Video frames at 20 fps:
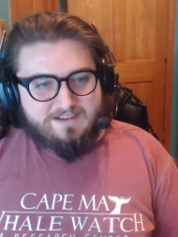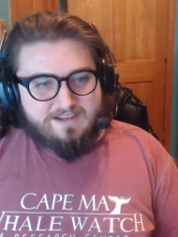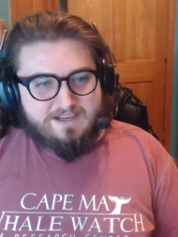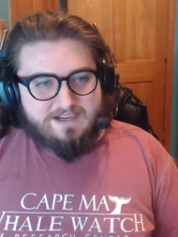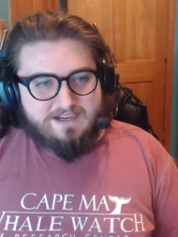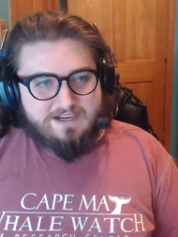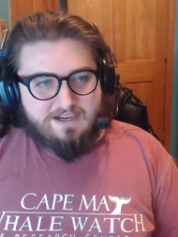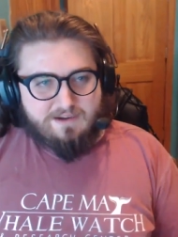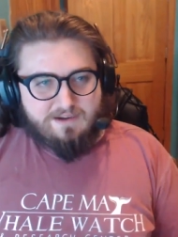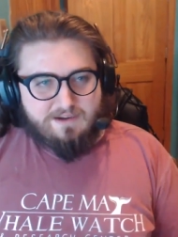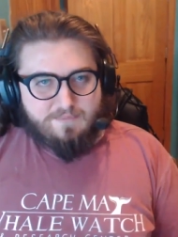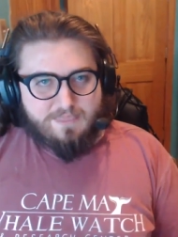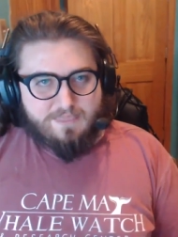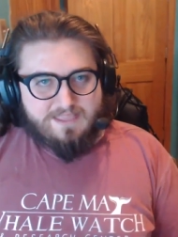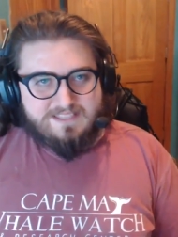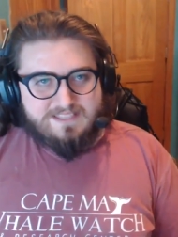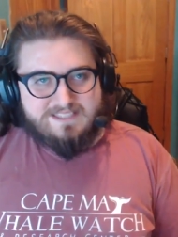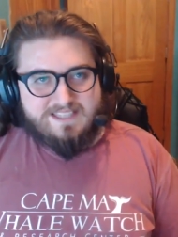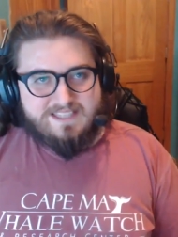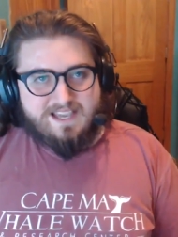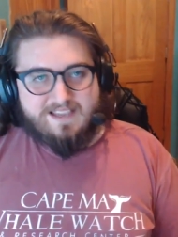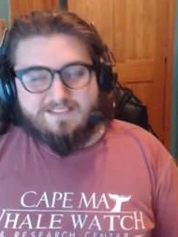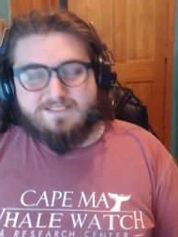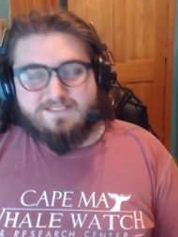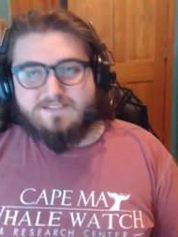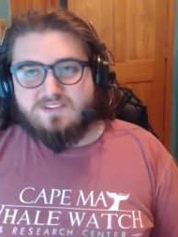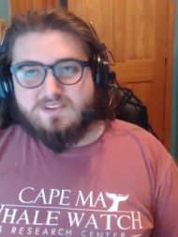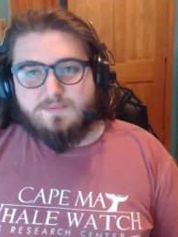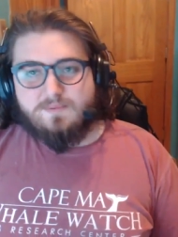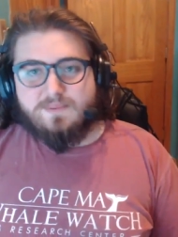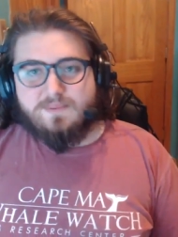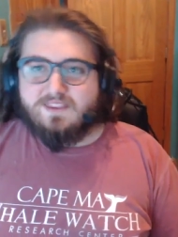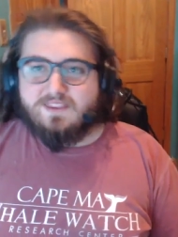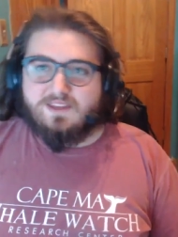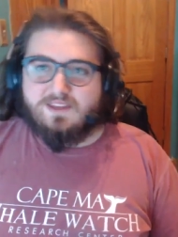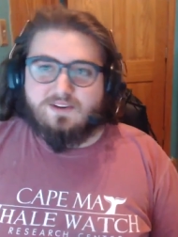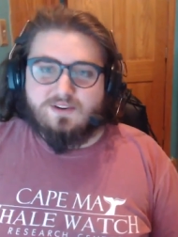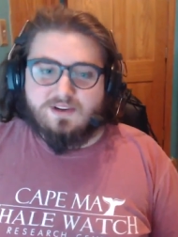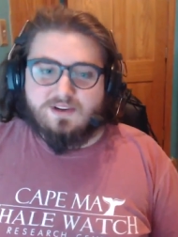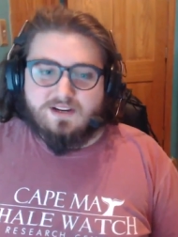Um, it's not something
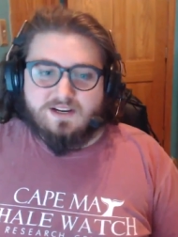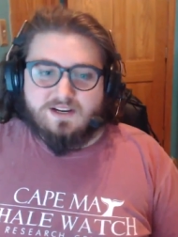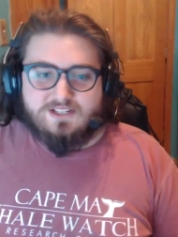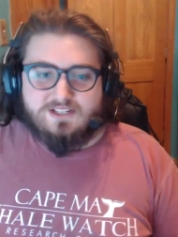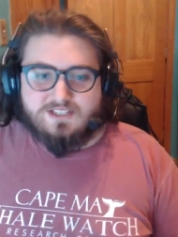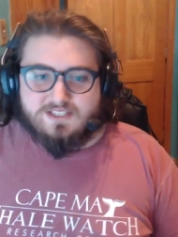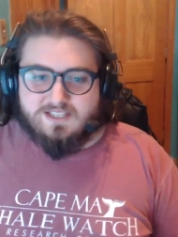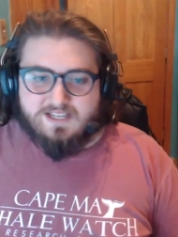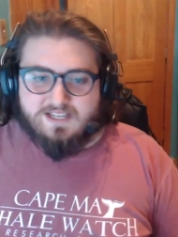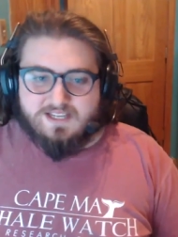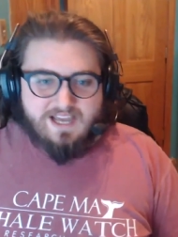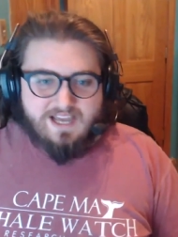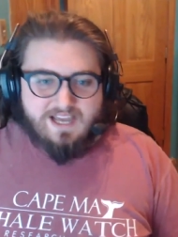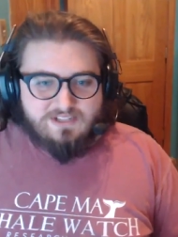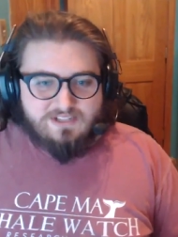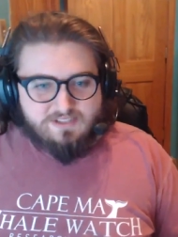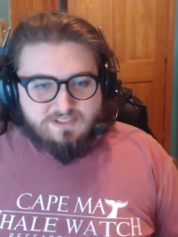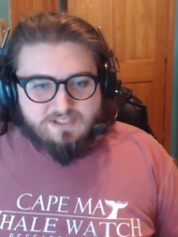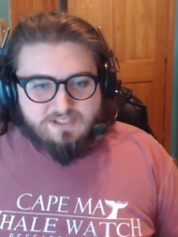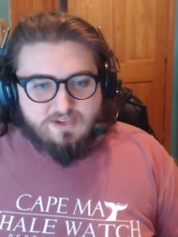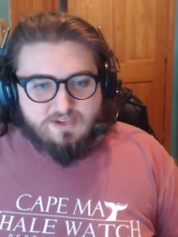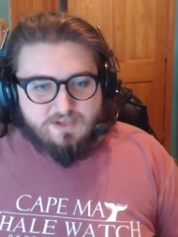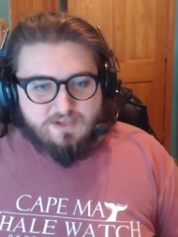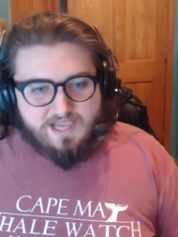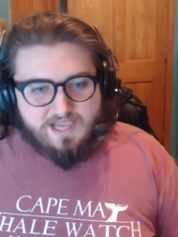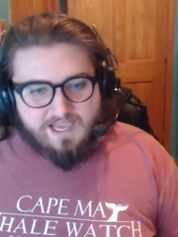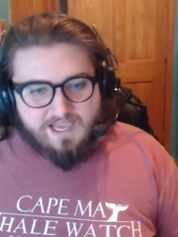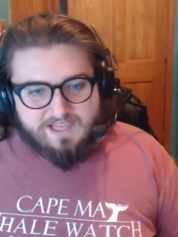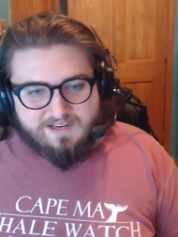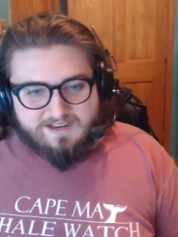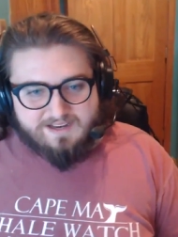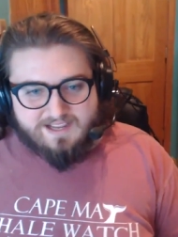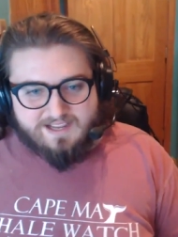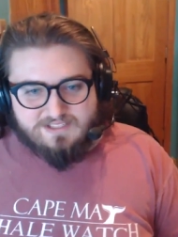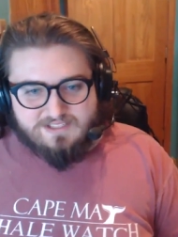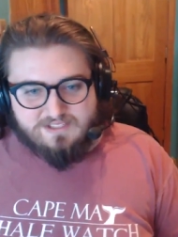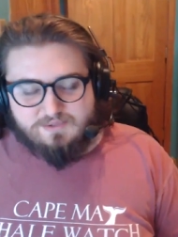that you're gonna just get naturally good at as